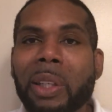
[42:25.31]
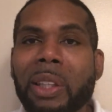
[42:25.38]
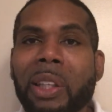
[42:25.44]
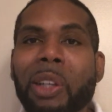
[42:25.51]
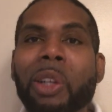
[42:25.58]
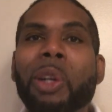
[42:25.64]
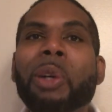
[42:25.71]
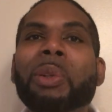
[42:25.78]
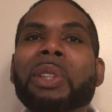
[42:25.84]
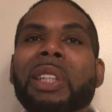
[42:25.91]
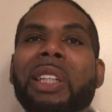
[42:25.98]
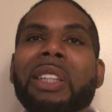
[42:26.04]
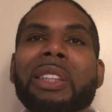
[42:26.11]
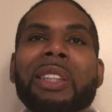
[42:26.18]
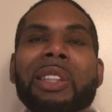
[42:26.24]
The curse
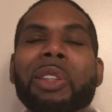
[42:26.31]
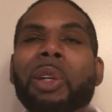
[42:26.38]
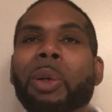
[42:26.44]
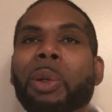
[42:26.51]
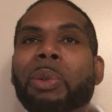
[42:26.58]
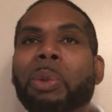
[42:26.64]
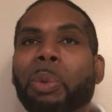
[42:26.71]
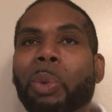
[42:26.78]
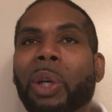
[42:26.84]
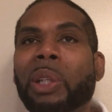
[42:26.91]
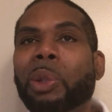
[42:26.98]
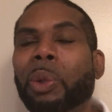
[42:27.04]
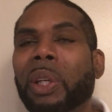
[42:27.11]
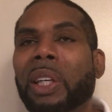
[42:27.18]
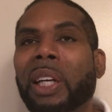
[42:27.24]
then just goes from one
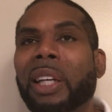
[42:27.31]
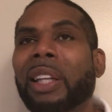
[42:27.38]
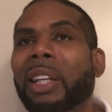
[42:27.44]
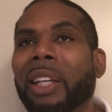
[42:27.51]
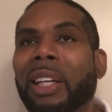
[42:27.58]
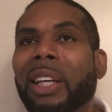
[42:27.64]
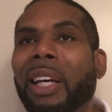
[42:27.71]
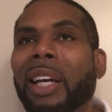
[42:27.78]
to another.